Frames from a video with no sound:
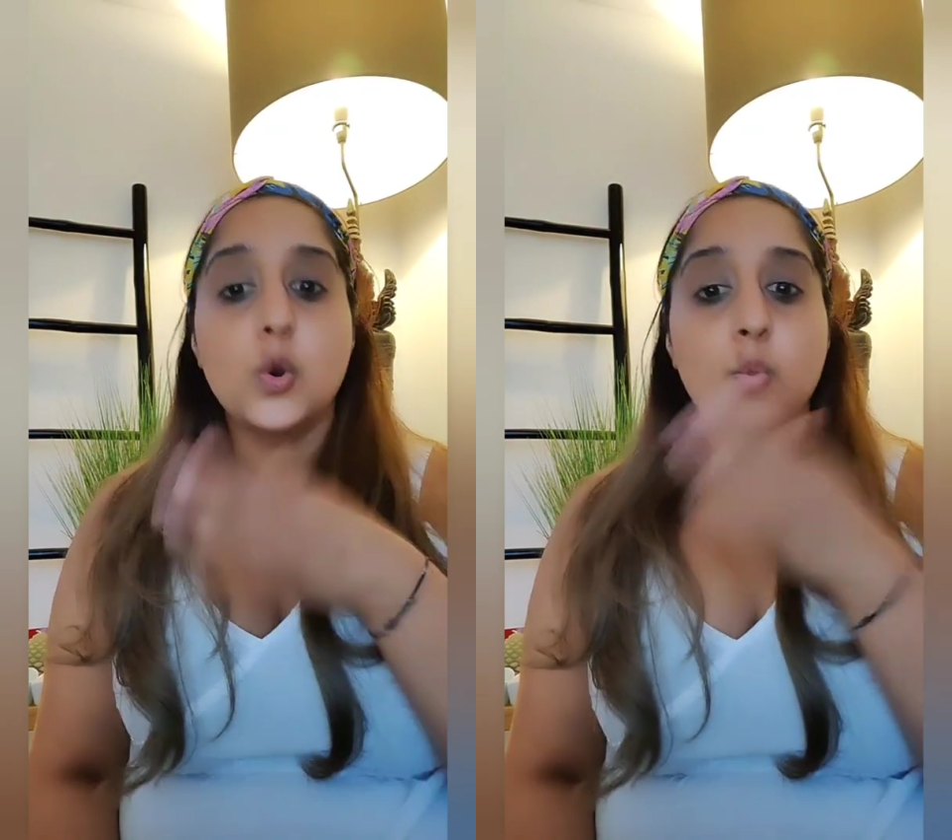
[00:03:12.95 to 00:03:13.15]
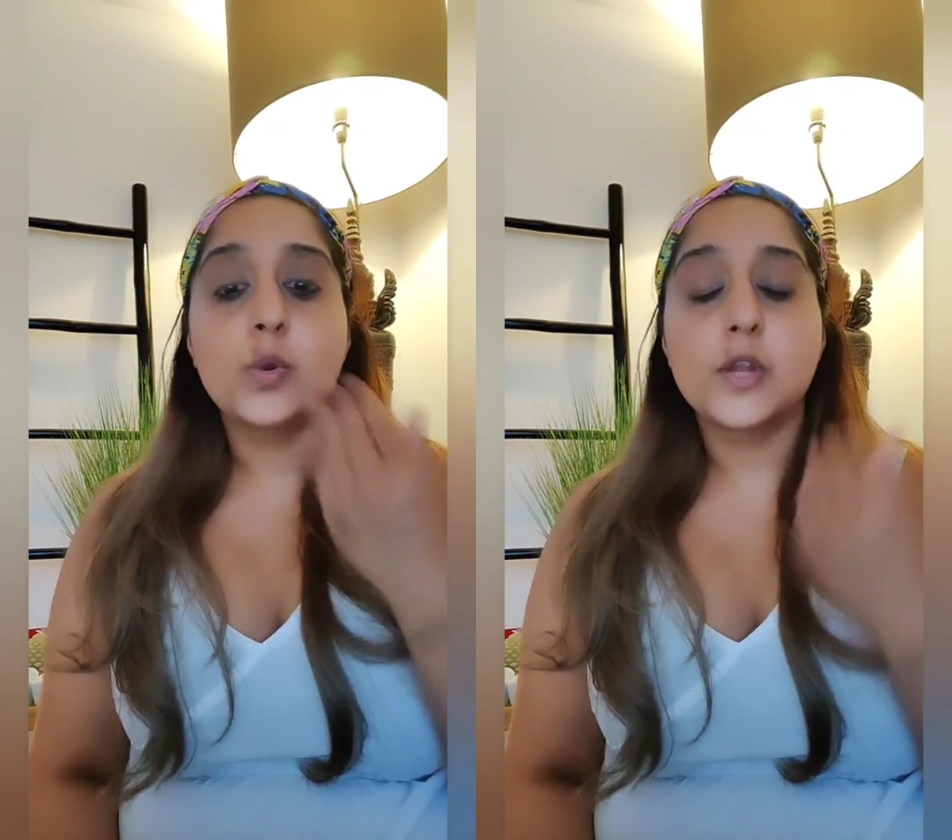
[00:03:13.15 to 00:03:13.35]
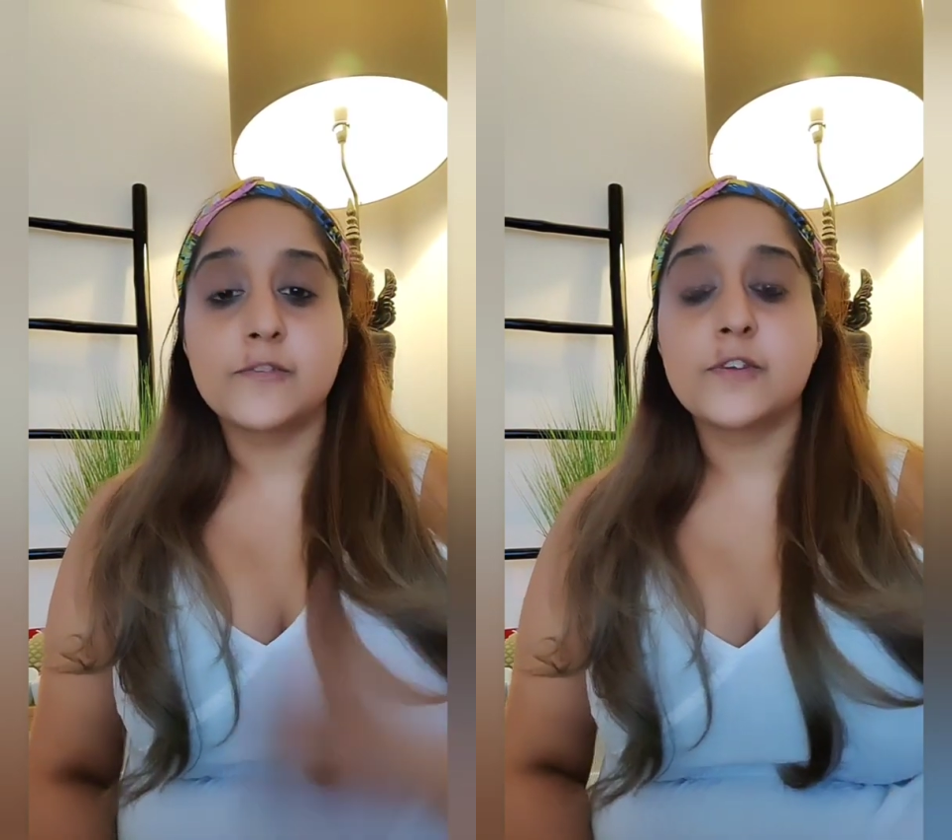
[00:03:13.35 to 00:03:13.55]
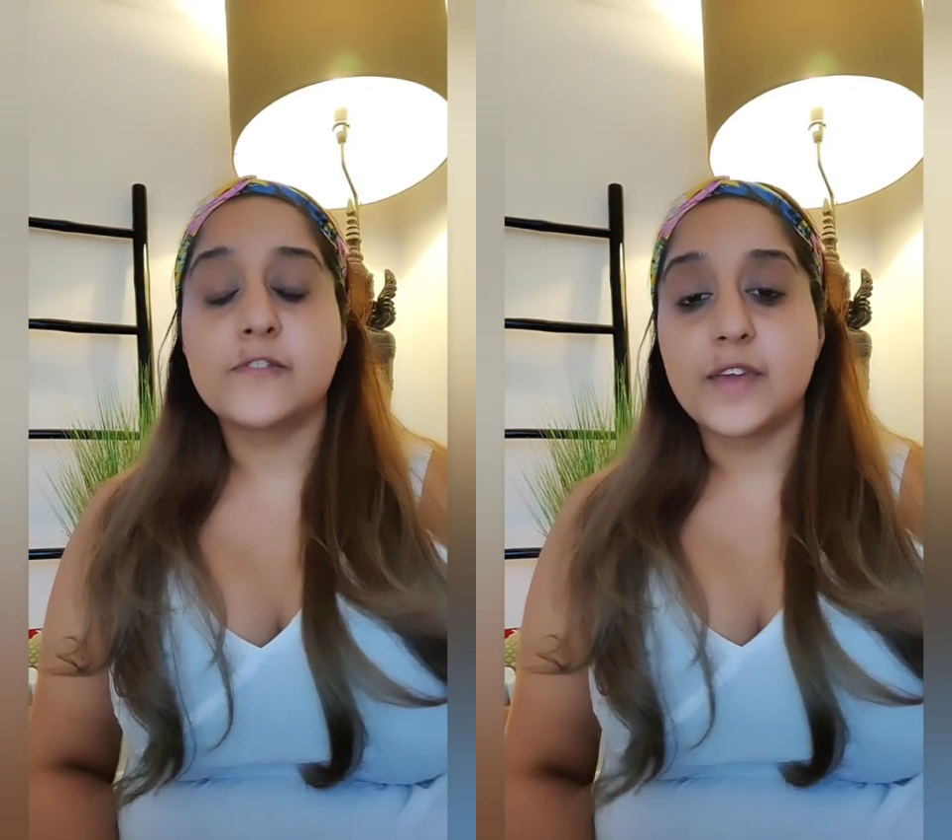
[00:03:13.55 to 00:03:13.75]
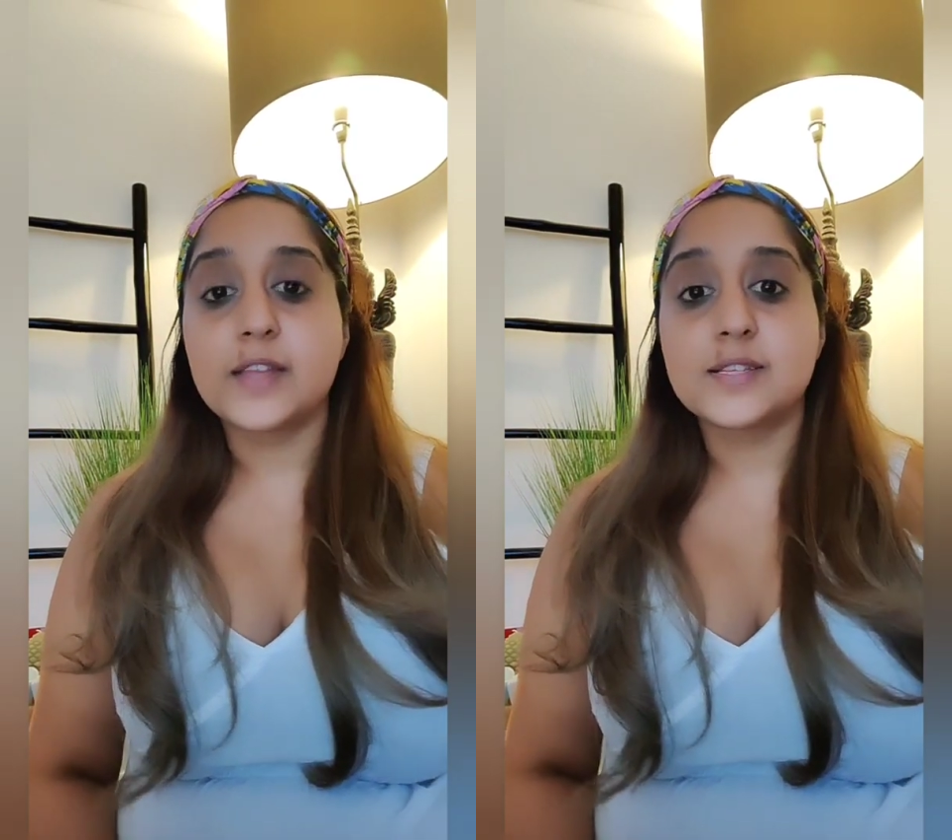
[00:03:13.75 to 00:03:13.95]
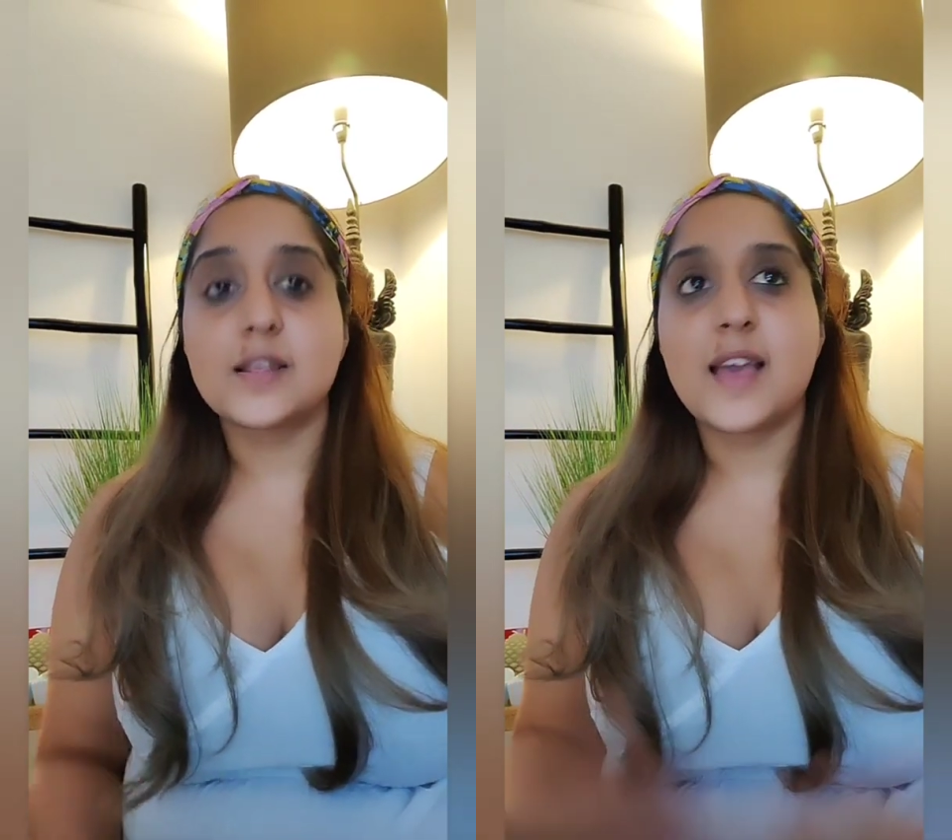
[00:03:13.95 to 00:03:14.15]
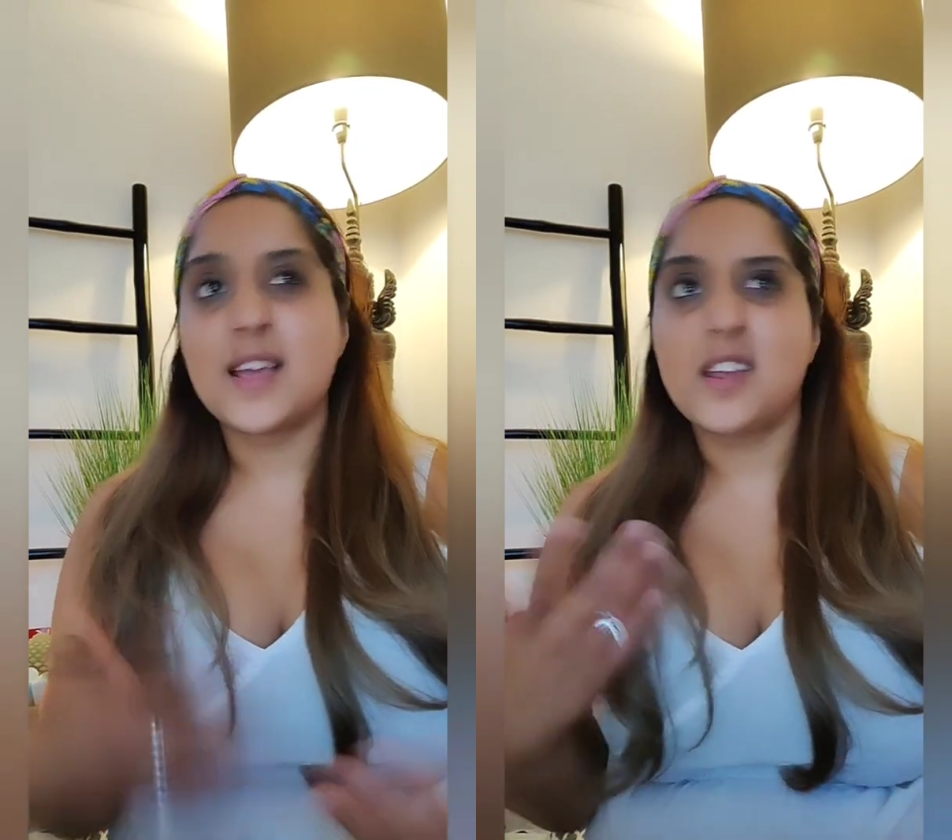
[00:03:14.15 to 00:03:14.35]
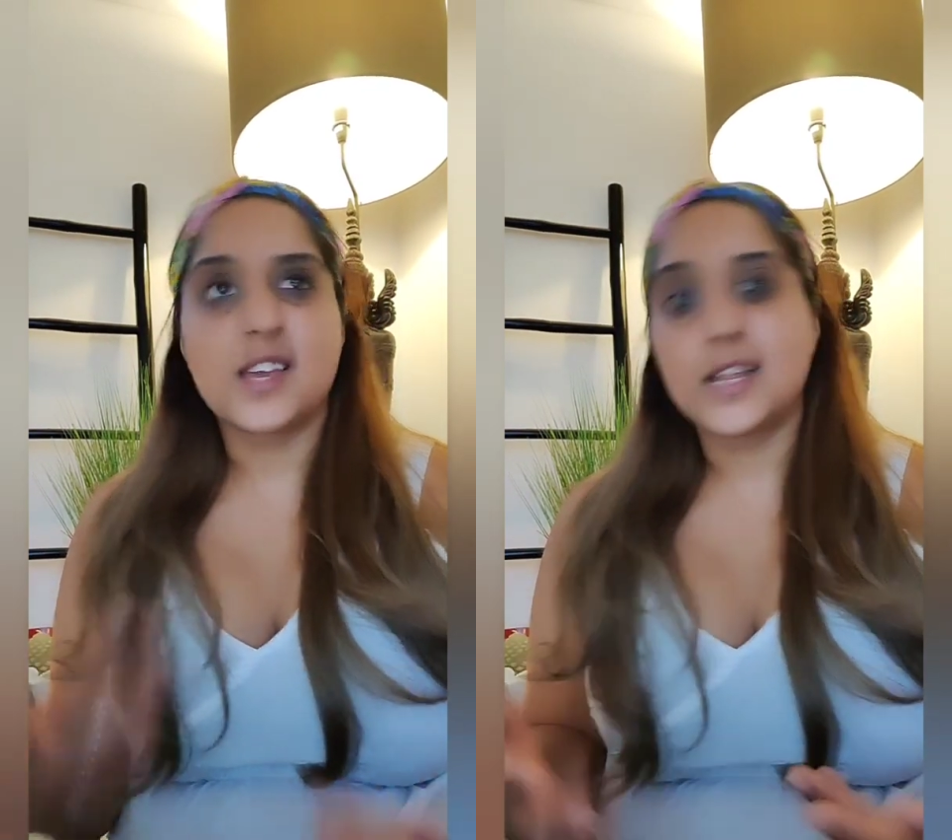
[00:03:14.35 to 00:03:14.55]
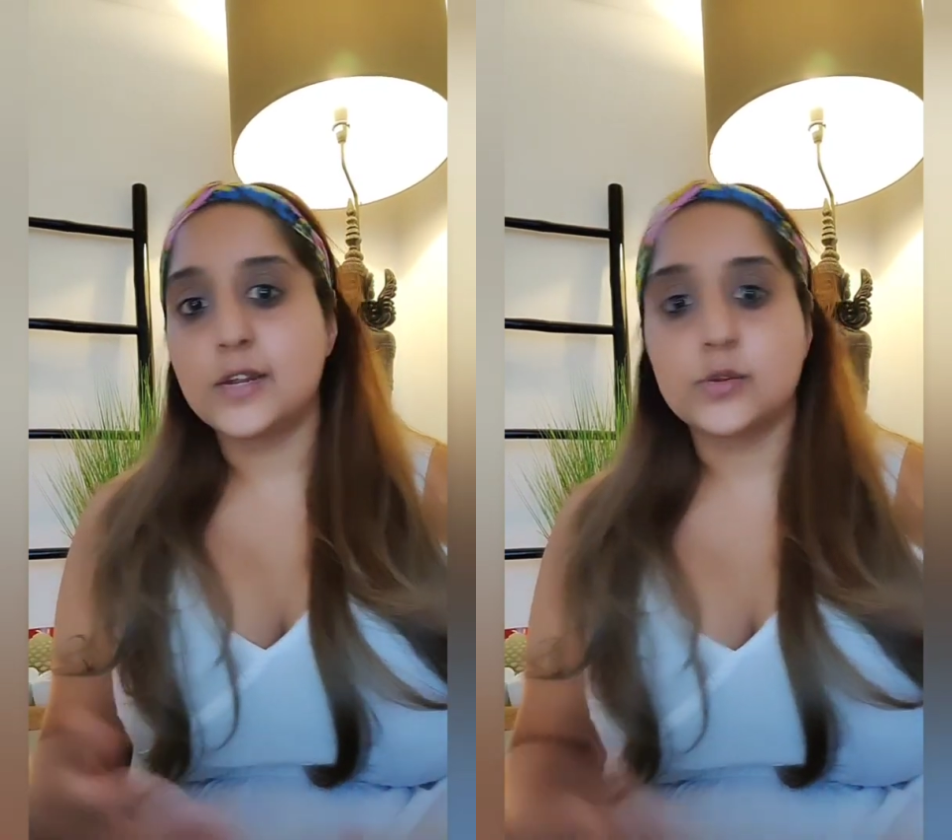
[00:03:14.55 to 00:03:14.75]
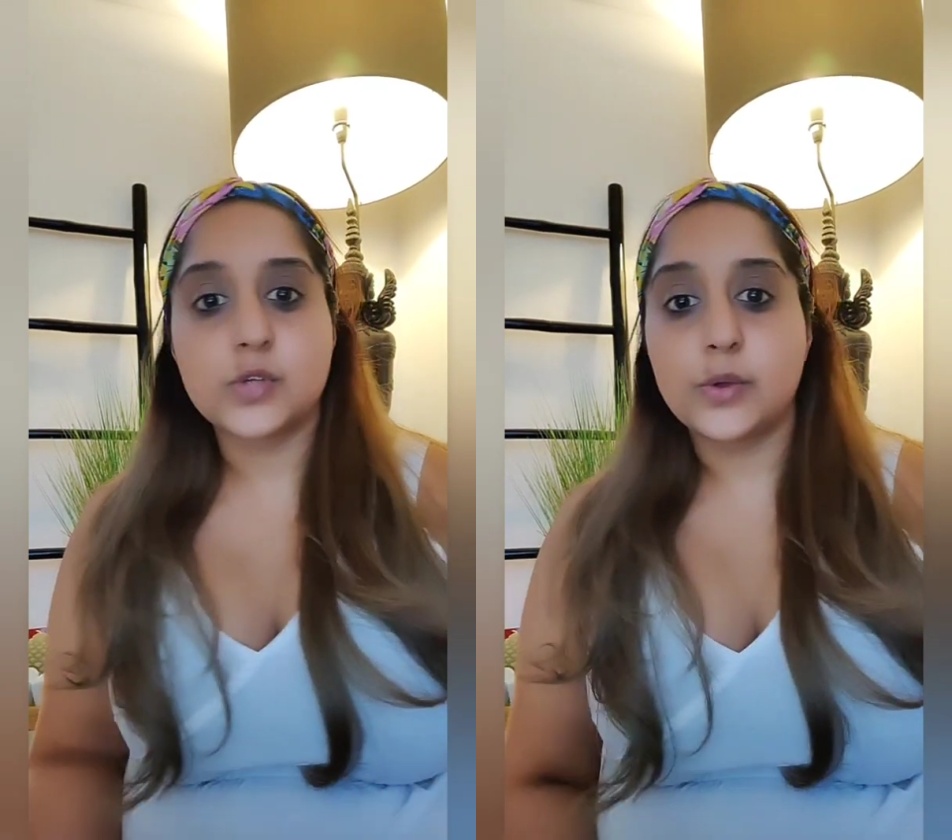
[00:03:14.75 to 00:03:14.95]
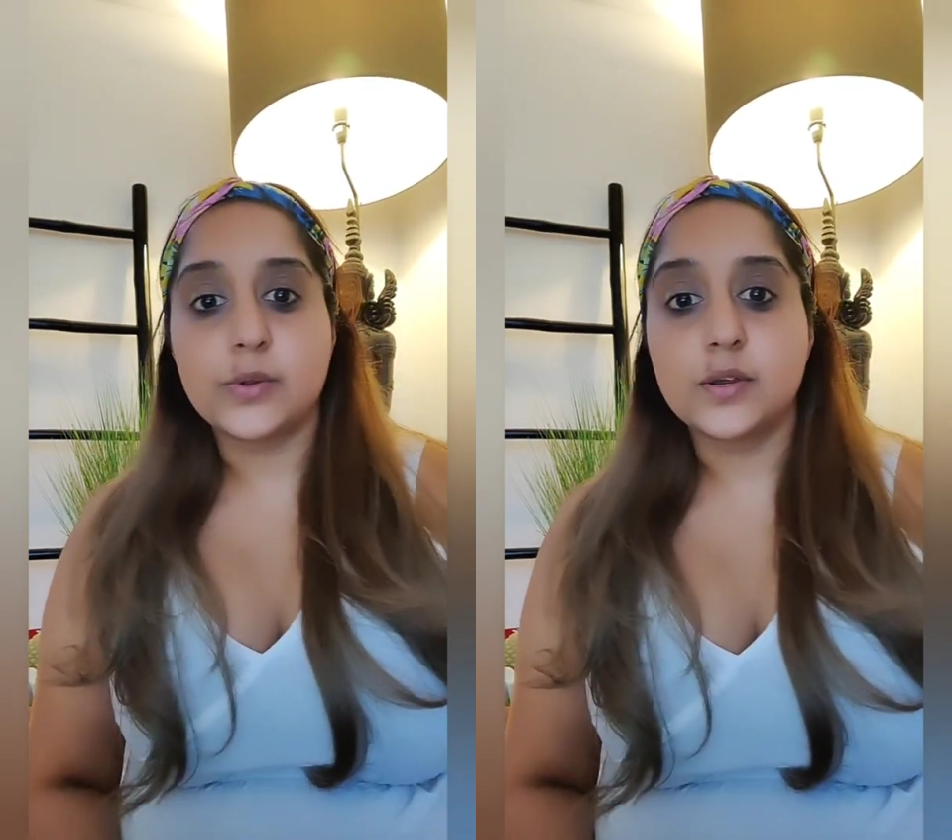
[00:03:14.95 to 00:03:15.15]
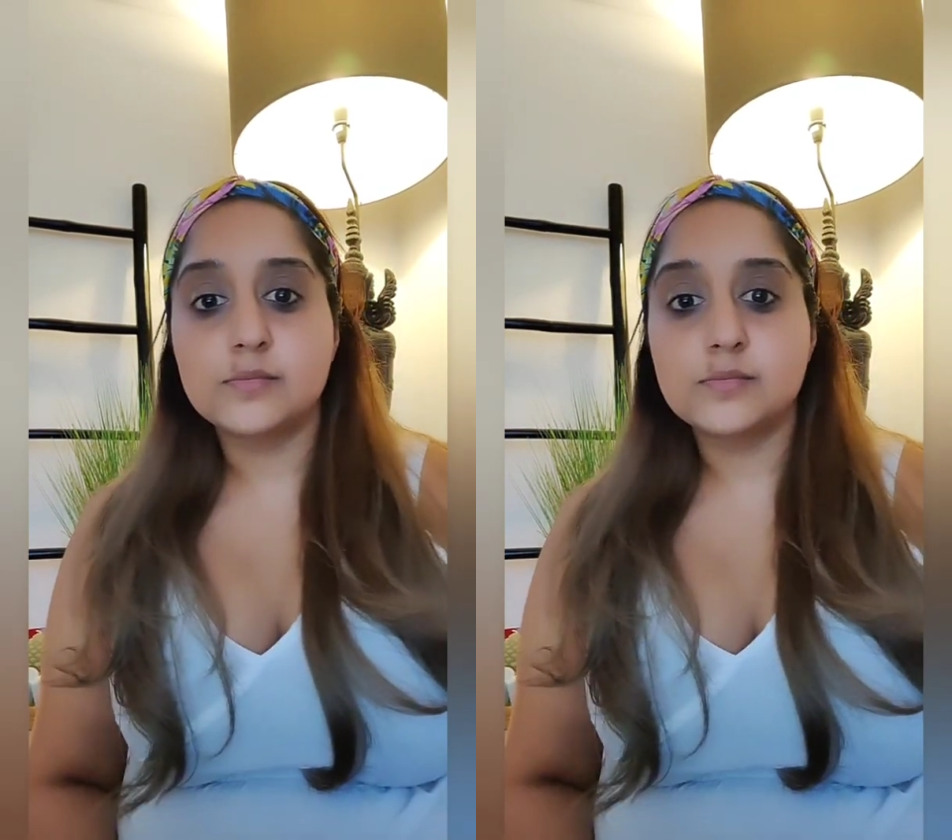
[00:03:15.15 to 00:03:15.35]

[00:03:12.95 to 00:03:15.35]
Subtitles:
all over her face like a little toner.